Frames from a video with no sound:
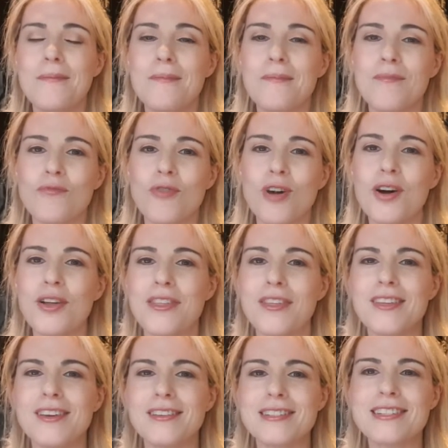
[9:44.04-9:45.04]
rather
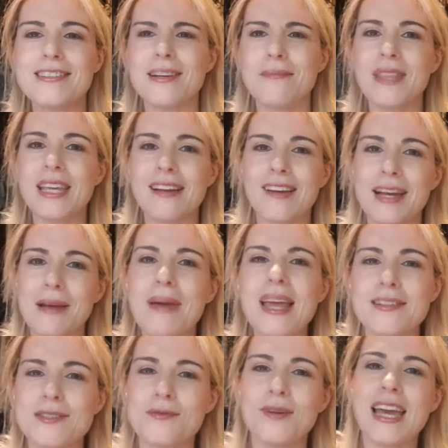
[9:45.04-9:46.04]
than something like a
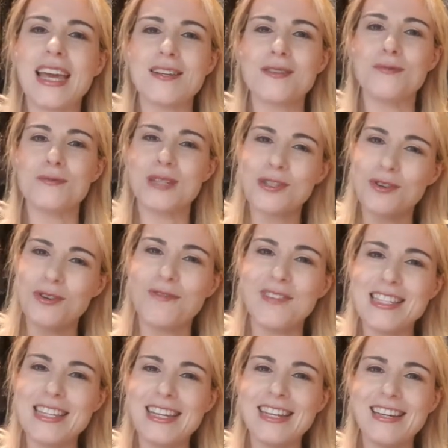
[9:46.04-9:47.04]
pencil case, which
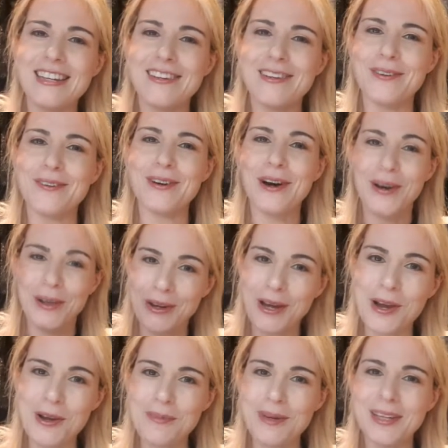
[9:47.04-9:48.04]
obviously you can't
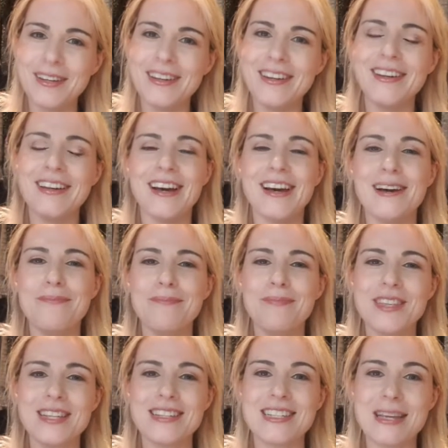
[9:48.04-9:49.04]
open,
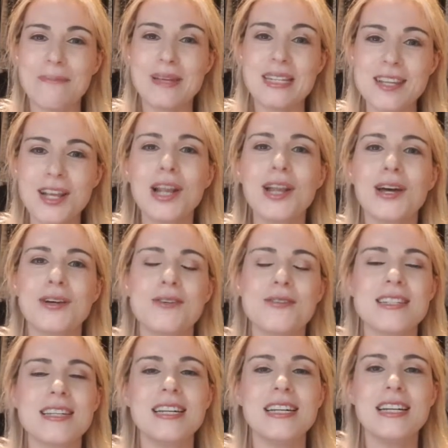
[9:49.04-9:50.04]
the zip is
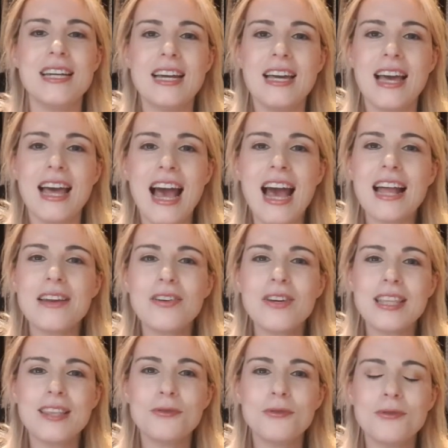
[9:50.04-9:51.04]
closed. And I
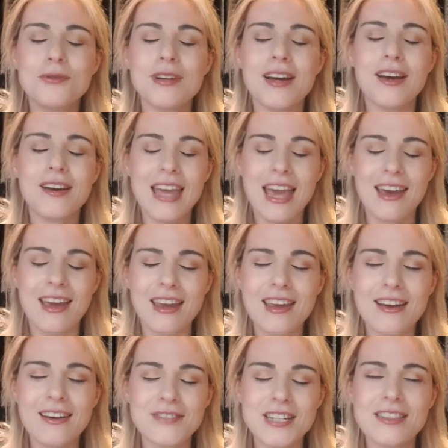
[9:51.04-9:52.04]
thought,
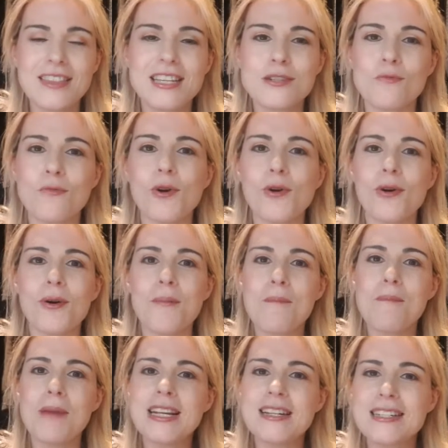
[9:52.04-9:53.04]
okay, I've done this wrong,
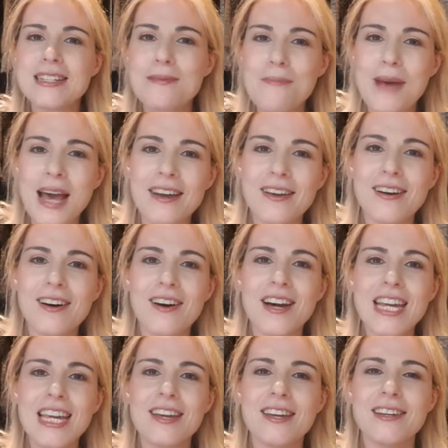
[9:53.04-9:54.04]
but it doesn't matter,
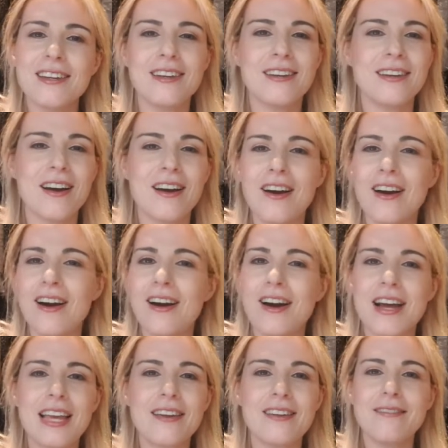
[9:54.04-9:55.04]
I can
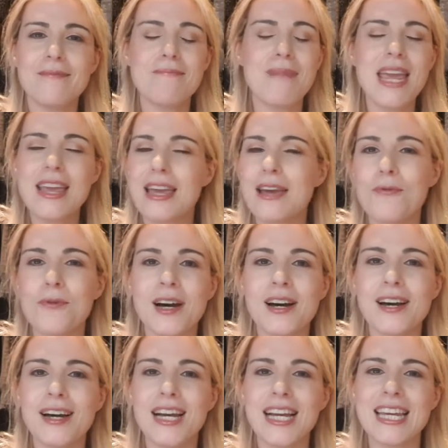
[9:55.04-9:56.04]
I can make it
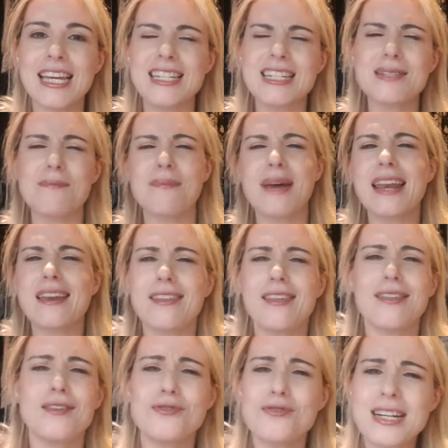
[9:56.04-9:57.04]
work. It doesn't matter
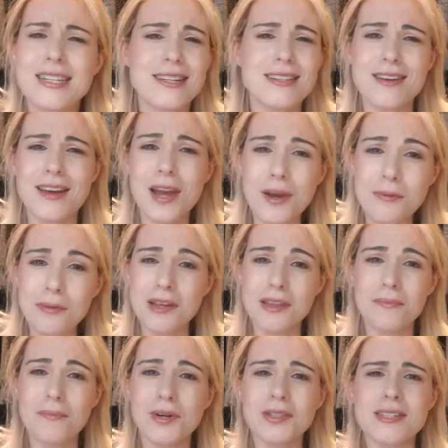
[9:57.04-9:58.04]
that the dress doesn't open at
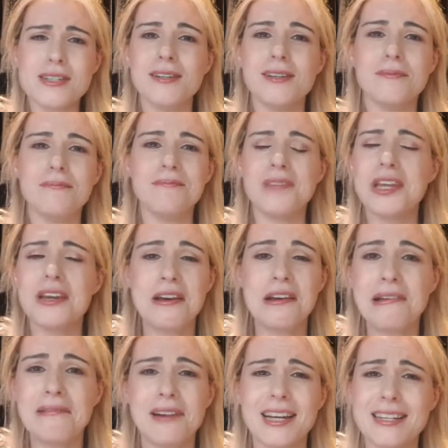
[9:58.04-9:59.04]
the bottom, you
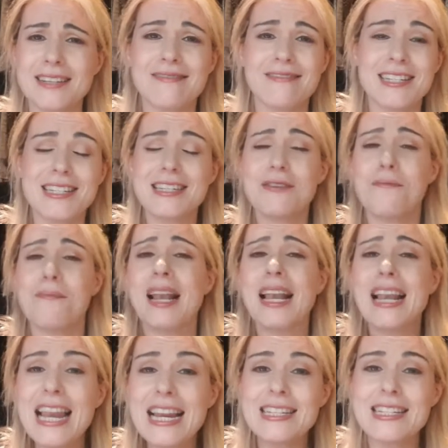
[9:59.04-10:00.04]
know, I can still
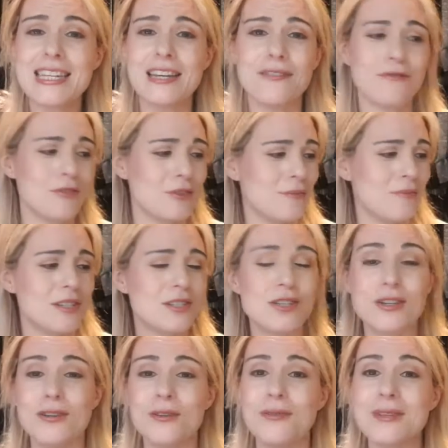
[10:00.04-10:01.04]
plenty of room
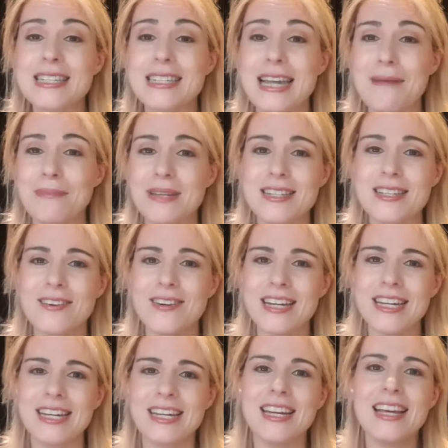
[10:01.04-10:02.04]
to step
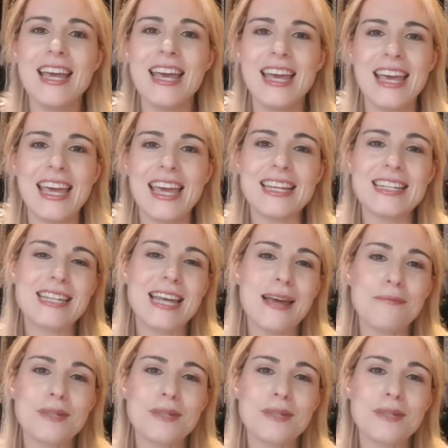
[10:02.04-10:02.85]
inside it. Except